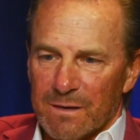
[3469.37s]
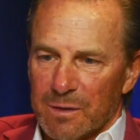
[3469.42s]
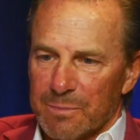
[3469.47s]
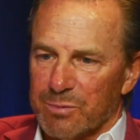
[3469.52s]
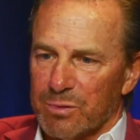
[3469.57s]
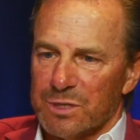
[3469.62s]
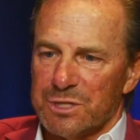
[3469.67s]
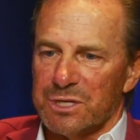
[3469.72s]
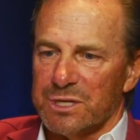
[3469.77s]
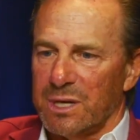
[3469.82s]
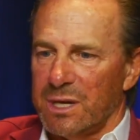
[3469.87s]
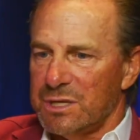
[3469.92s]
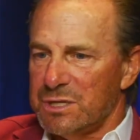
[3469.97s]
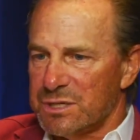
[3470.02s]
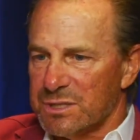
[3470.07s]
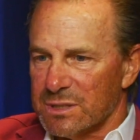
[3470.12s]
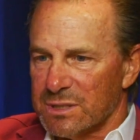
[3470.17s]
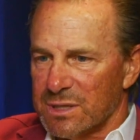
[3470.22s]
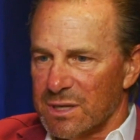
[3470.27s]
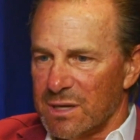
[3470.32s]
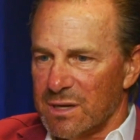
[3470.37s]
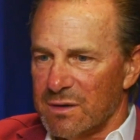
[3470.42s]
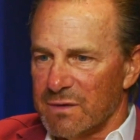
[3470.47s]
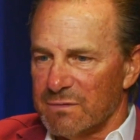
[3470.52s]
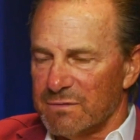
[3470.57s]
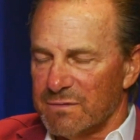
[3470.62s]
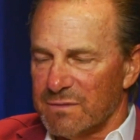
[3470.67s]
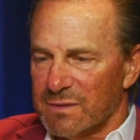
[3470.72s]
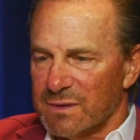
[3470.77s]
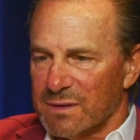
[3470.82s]
appreciation
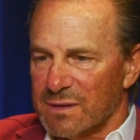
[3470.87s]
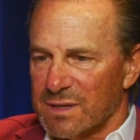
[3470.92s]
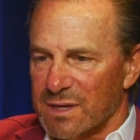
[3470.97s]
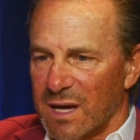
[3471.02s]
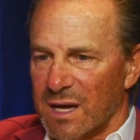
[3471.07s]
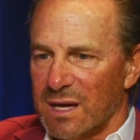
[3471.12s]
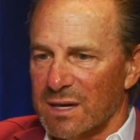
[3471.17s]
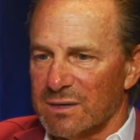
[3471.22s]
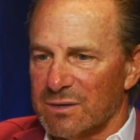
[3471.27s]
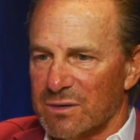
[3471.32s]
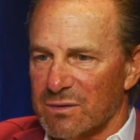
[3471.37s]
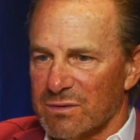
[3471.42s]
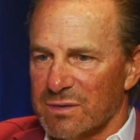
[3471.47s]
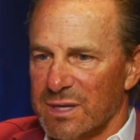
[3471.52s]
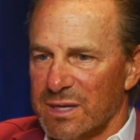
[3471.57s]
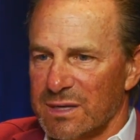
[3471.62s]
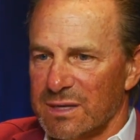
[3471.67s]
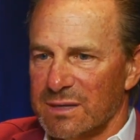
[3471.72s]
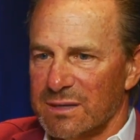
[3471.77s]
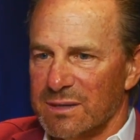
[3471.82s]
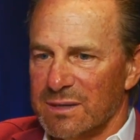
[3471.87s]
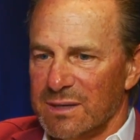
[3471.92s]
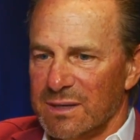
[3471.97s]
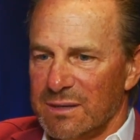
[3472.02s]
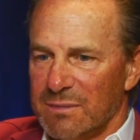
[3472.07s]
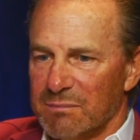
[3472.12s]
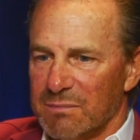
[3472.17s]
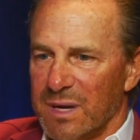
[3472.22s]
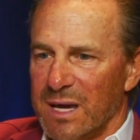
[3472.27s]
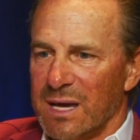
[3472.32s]
of God created
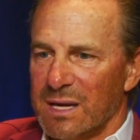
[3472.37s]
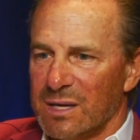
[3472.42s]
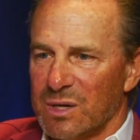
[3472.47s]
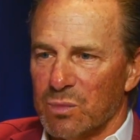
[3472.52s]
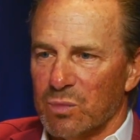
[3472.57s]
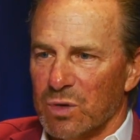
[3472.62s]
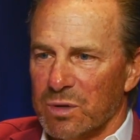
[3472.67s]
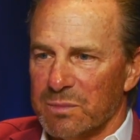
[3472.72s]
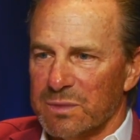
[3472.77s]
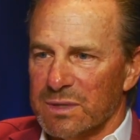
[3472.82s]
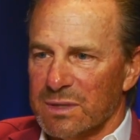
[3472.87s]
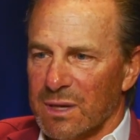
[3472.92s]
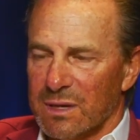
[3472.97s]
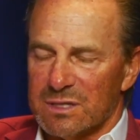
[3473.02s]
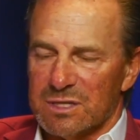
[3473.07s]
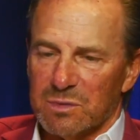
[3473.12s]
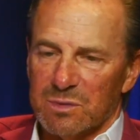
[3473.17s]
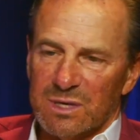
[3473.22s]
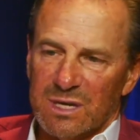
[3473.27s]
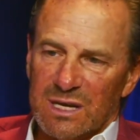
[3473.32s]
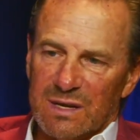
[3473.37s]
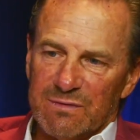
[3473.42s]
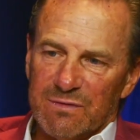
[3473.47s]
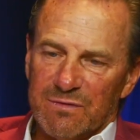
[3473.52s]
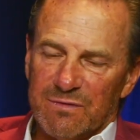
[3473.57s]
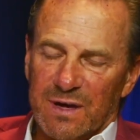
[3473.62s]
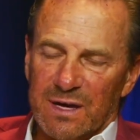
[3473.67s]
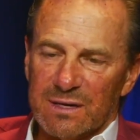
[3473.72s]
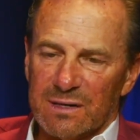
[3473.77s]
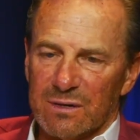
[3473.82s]
man and woman, not so we could have a
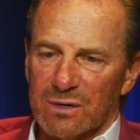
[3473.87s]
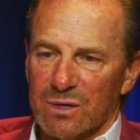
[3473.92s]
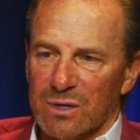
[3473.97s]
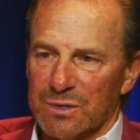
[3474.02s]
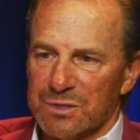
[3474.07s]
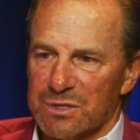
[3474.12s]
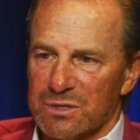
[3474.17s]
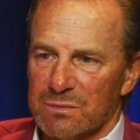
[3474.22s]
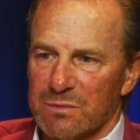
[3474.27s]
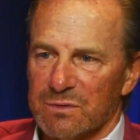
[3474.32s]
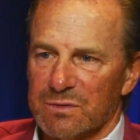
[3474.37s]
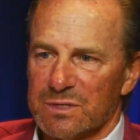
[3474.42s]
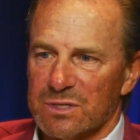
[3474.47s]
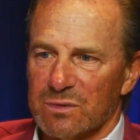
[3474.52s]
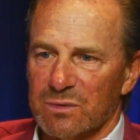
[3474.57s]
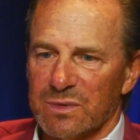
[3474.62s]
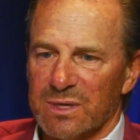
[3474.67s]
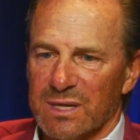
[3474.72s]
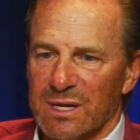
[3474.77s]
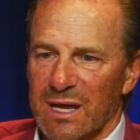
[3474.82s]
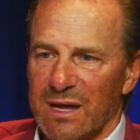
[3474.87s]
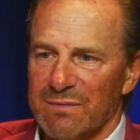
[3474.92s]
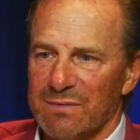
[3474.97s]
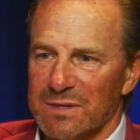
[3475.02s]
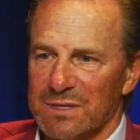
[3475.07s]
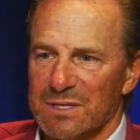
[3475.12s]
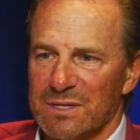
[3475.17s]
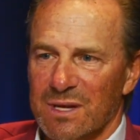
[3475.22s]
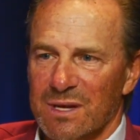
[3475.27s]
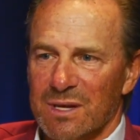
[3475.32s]
fight in culture, but so we could have
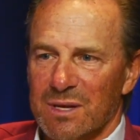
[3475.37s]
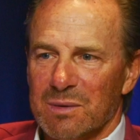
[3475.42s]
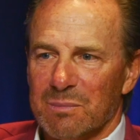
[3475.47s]
this